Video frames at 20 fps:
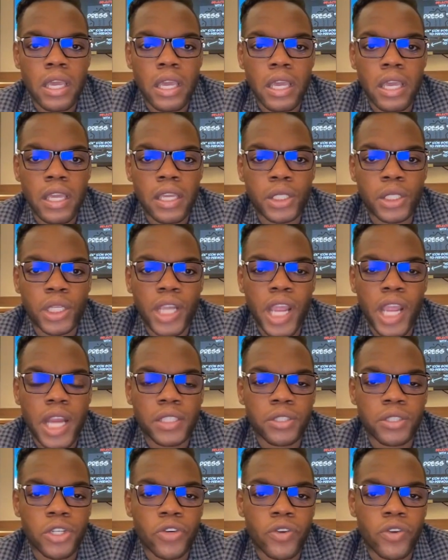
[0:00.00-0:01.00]
and
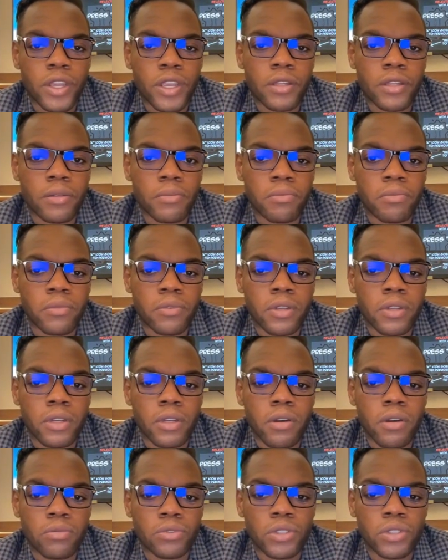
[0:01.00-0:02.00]
change the curriculum.
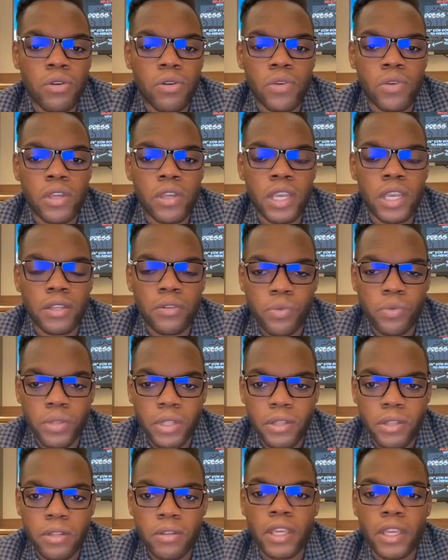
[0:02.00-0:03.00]
So we need to
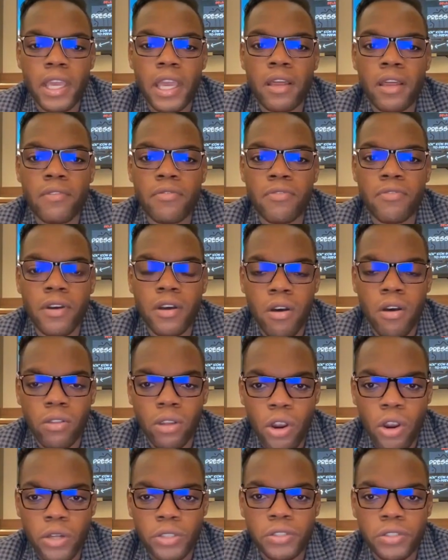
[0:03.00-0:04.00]
really look at a
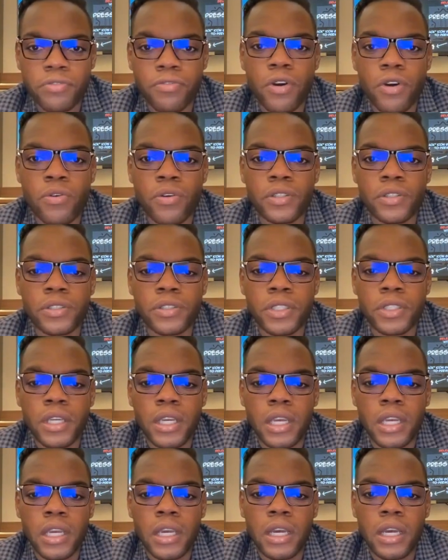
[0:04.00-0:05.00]
larger focus
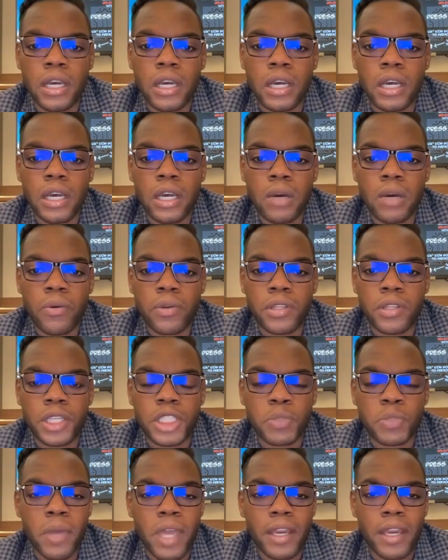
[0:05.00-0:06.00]
with
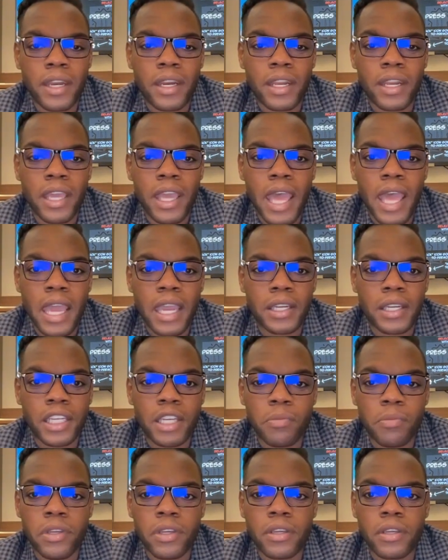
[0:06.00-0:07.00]
expanded
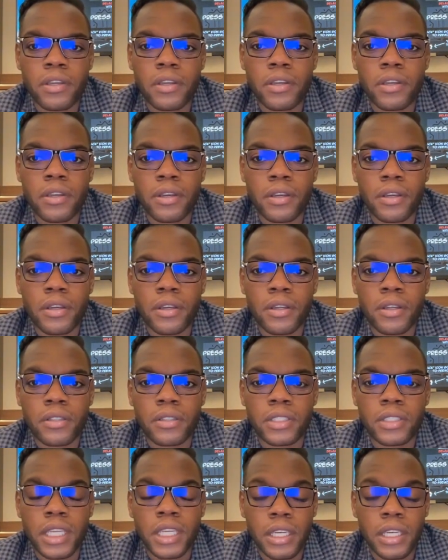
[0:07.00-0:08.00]
academic
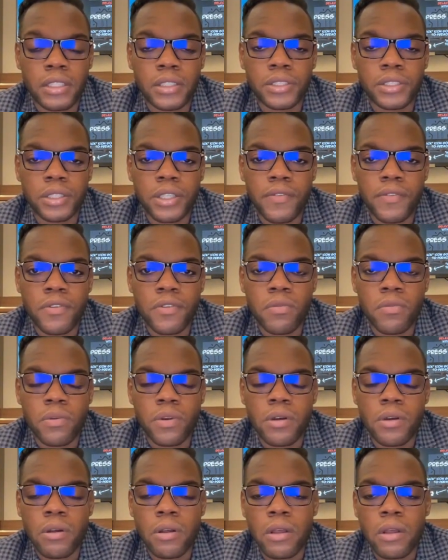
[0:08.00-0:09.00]
tenets, if you
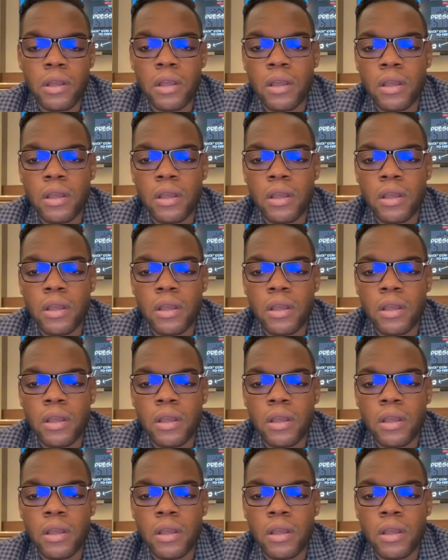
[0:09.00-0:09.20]
will.